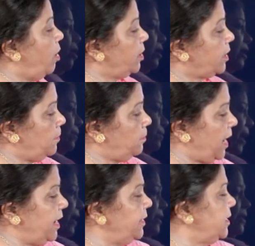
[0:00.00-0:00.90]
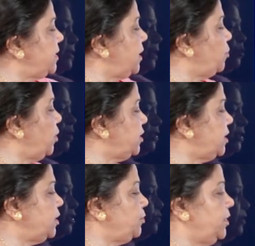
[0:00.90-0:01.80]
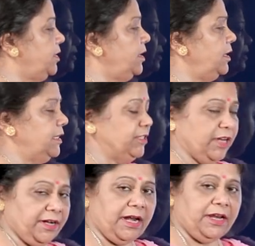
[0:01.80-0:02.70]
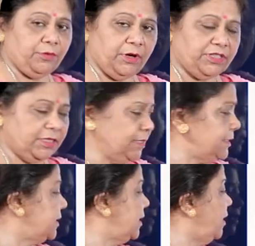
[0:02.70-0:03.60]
On comparing these equations with the general equations,